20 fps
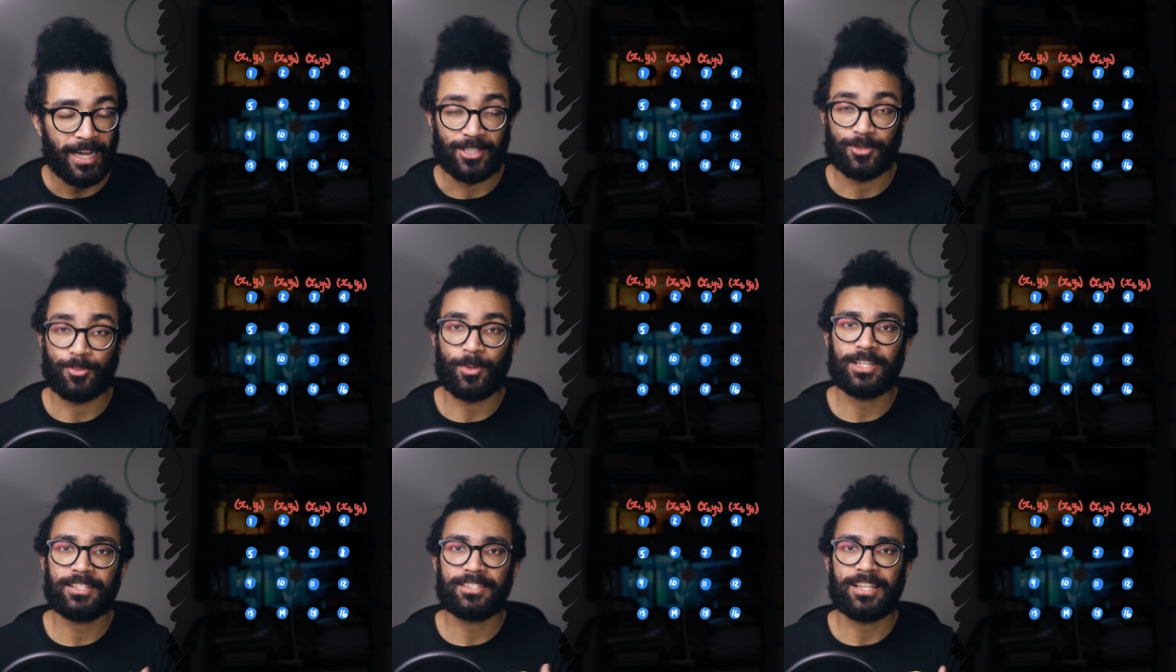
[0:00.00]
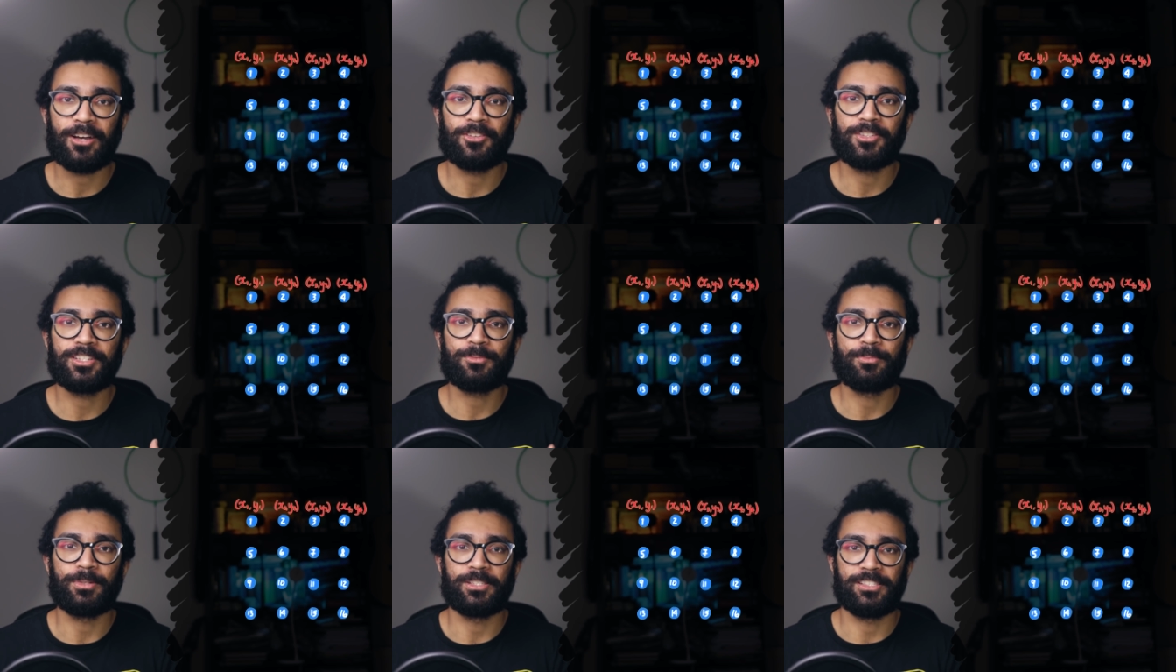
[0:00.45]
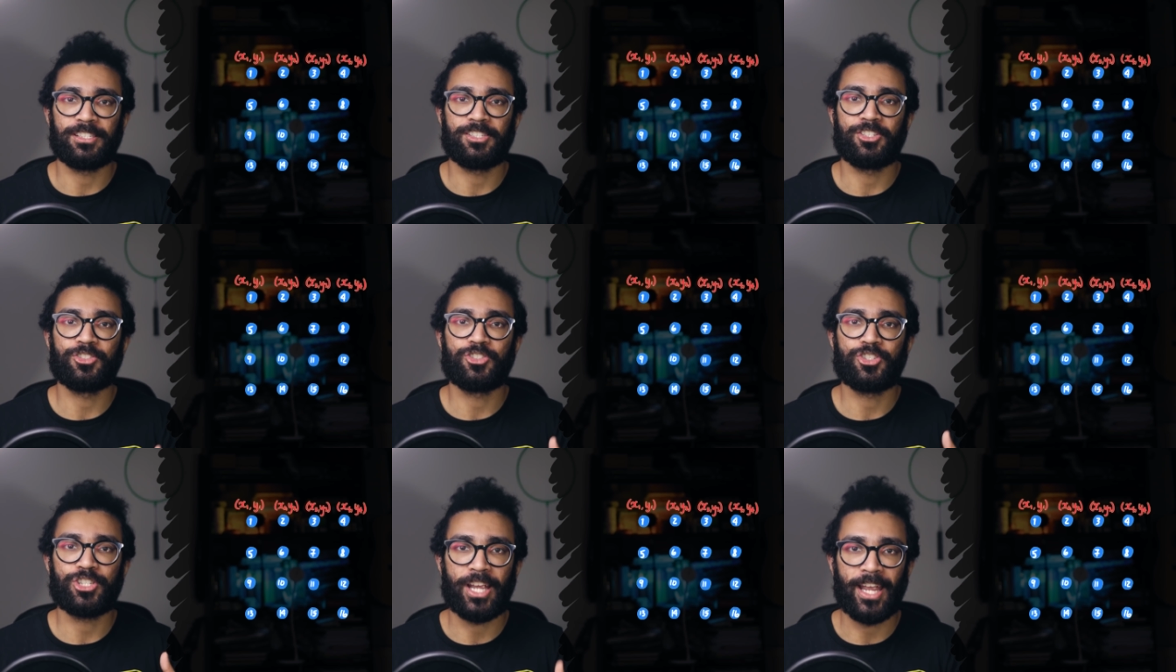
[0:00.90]
as well as how this
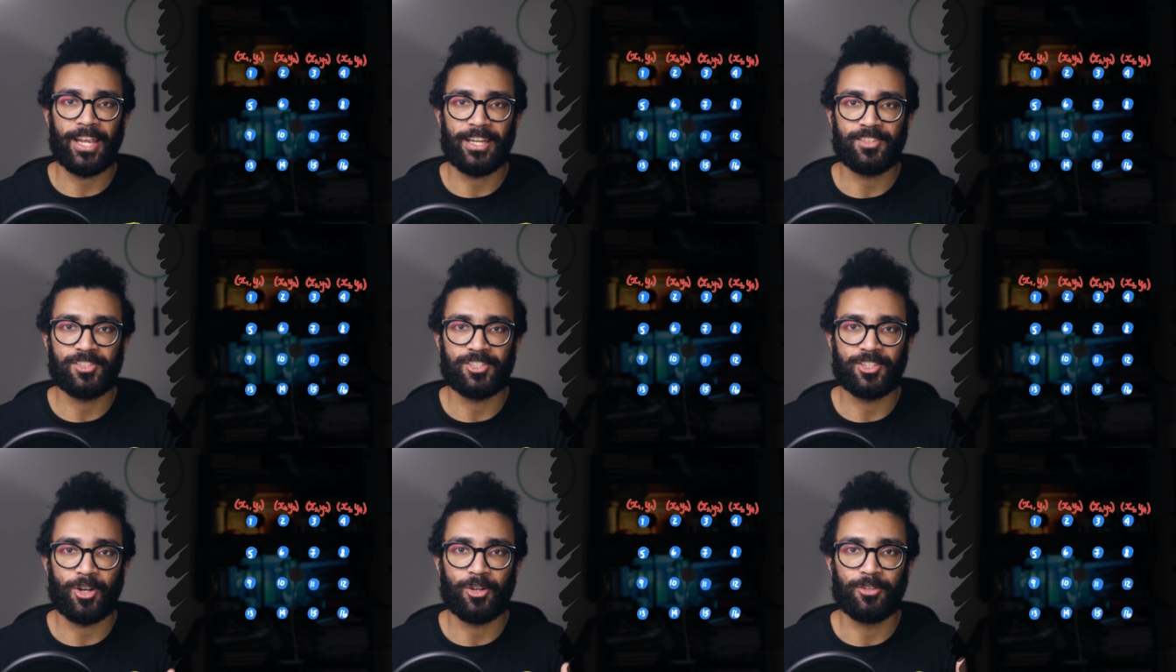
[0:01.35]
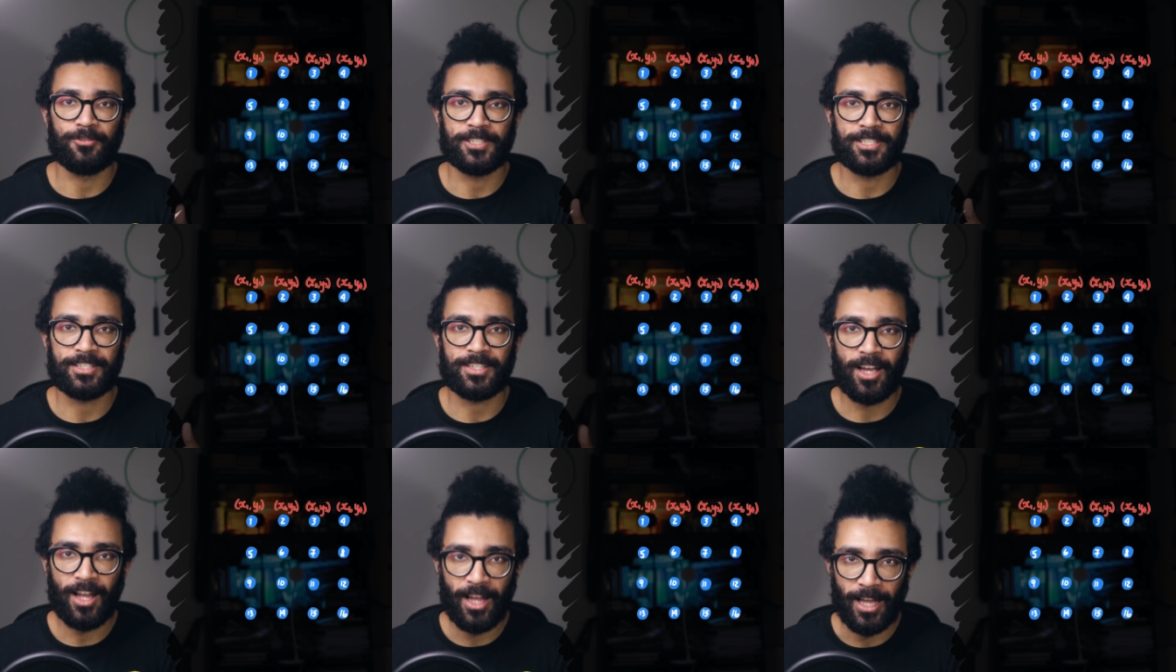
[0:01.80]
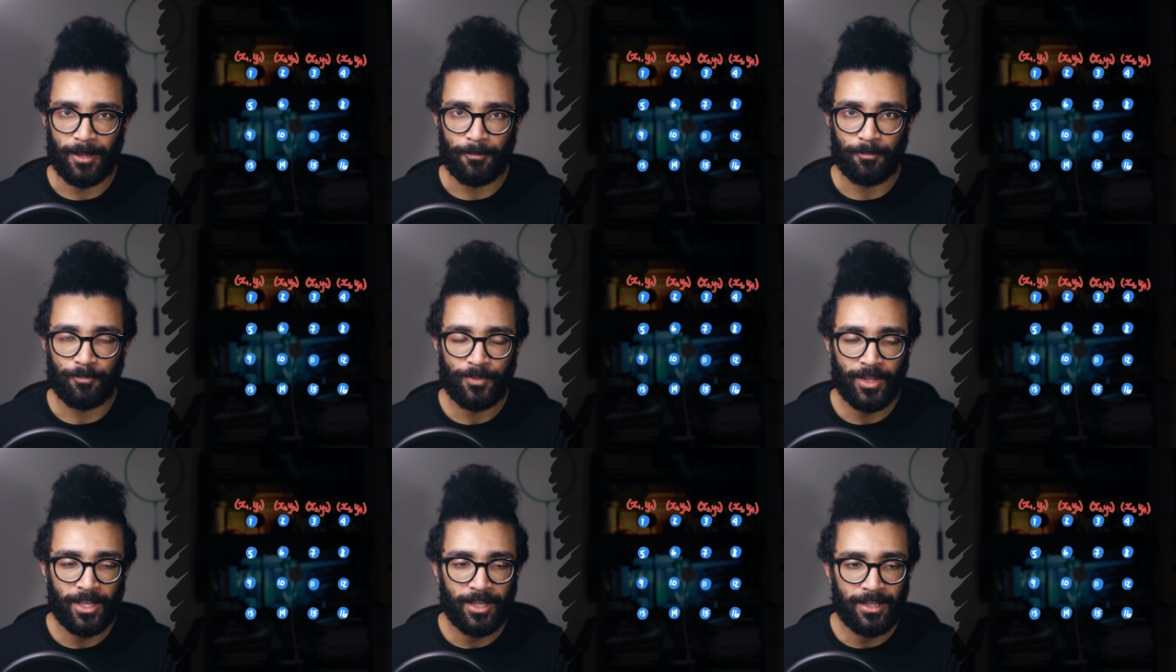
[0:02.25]
position changed over
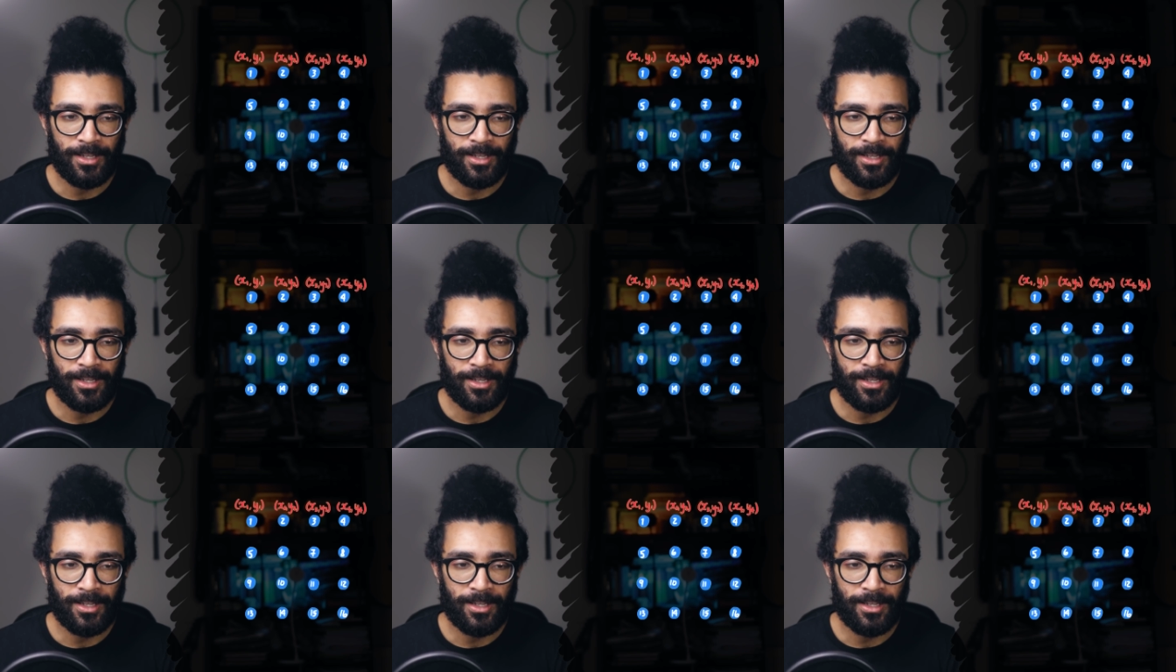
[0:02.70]
time.